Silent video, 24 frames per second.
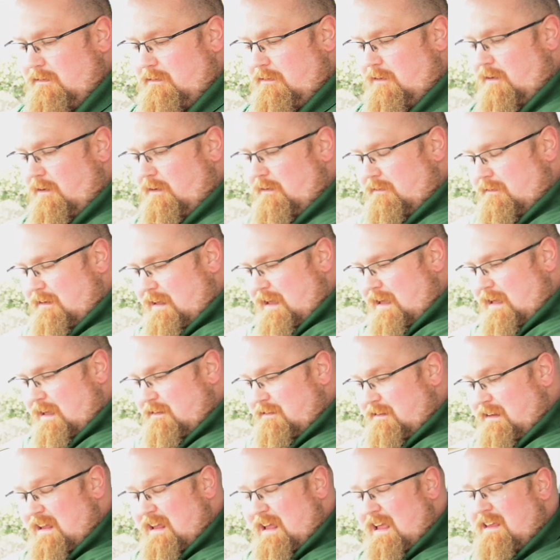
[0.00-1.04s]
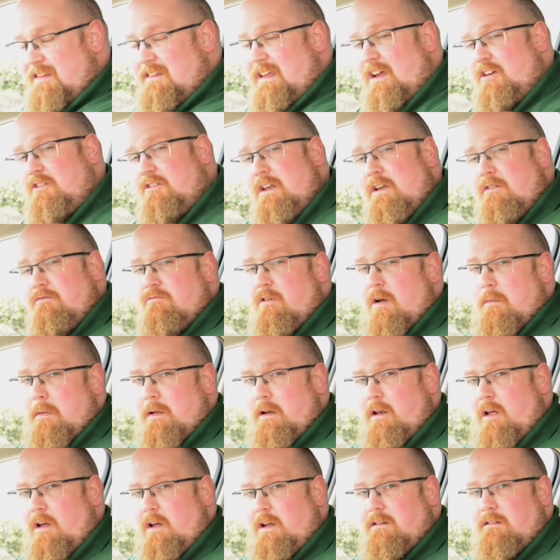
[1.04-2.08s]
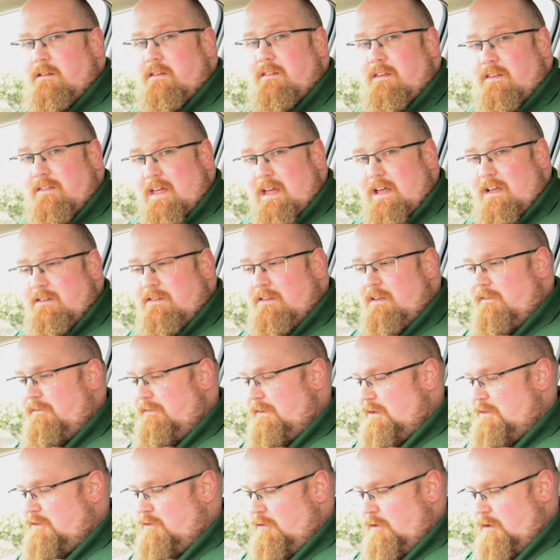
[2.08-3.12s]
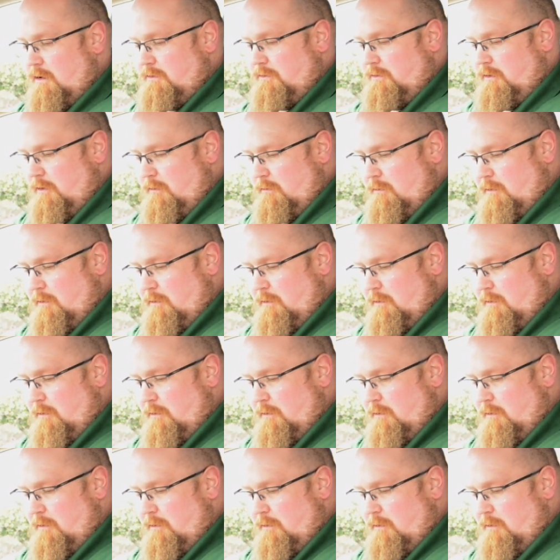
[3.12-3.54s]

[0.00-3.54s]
size and it is actually rubber lined, so that is a feature I do